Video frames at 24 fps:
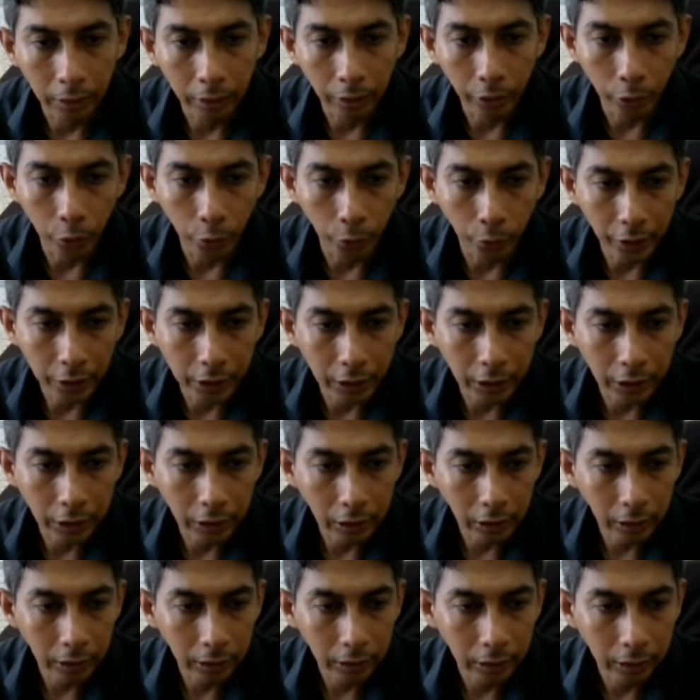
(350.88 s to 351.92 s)
UVision.
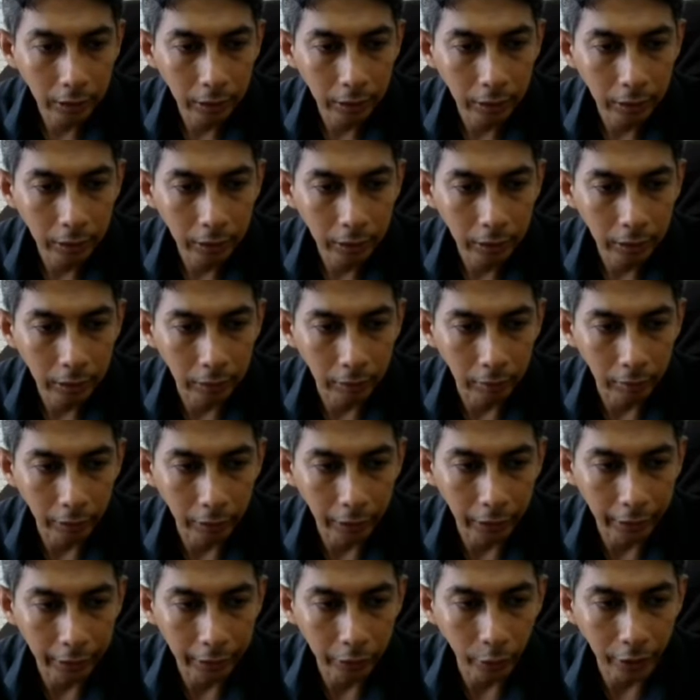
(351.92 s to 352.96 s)
All right,
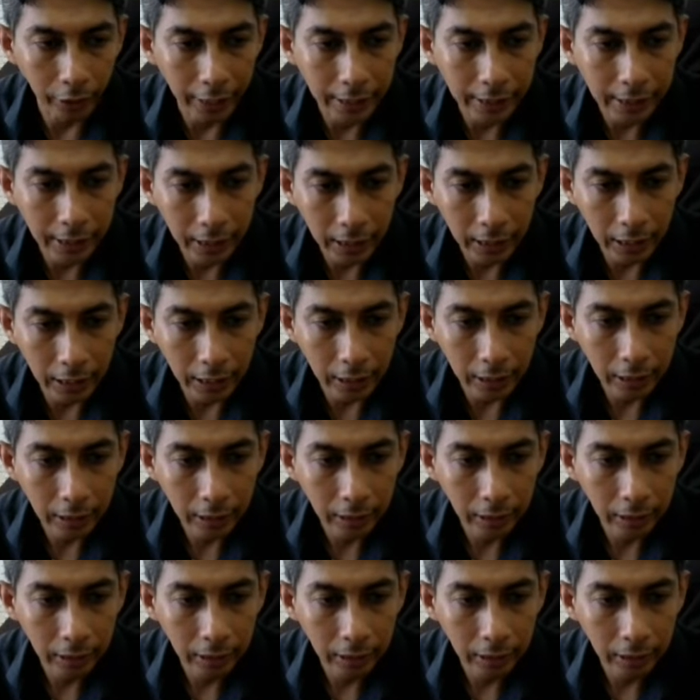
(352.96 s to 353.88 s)
and you can see